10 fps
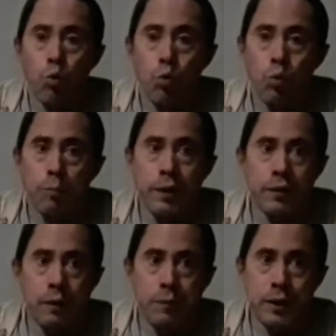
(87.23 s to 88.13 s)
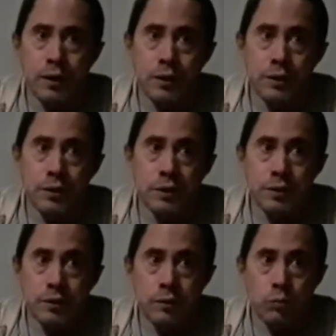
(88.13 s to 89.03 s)
Be that
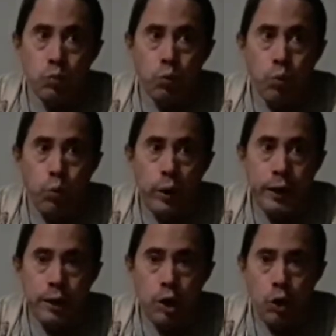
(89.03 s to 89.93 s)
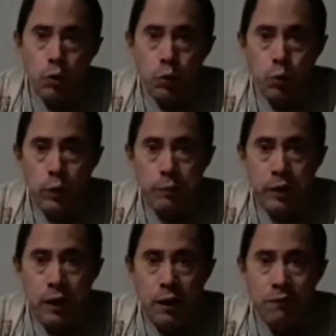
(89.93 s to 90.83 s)
because we know women
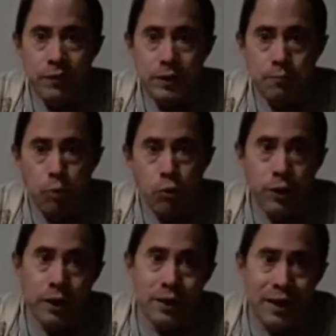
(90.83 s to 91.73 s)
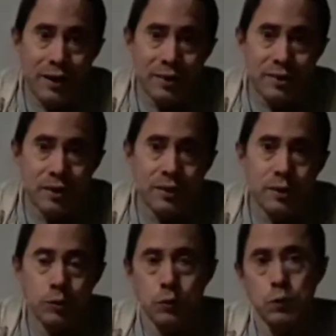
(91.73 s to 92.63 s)
have more than a tendency
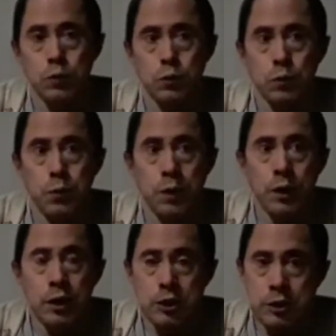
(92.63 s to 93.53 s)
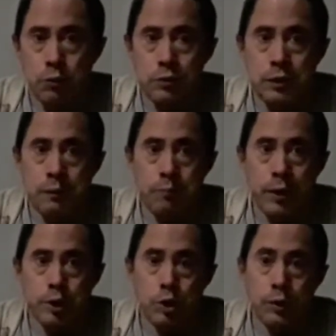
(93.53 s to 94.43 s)
to, shall we say,
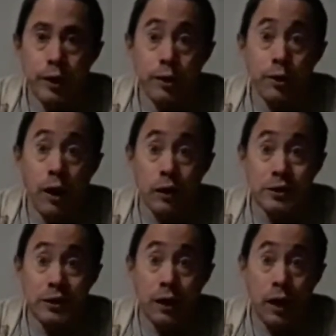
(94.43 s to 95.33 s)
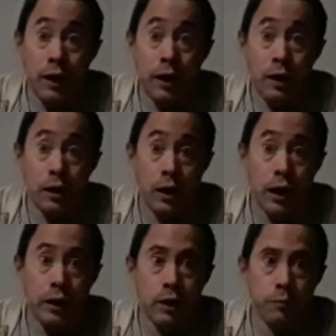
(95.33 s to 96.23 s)
make sure that you're not seeing
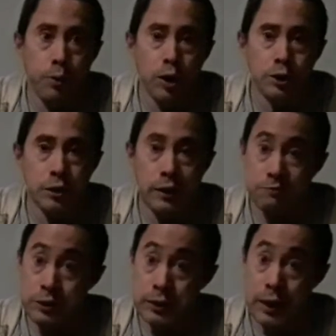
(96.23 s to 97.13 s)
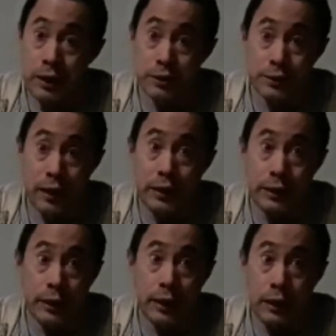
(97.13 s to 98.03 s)
any other person if she has
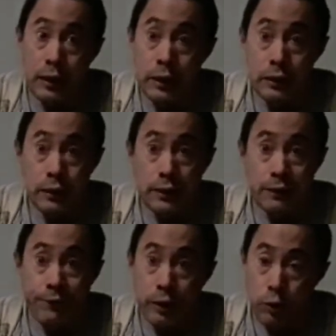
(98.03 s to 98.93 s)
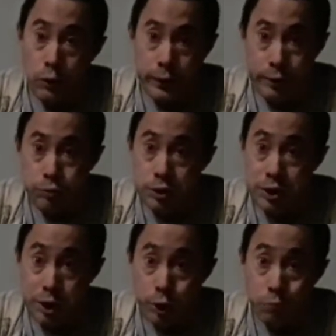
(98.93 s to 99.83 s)
any, if at all, interest in you.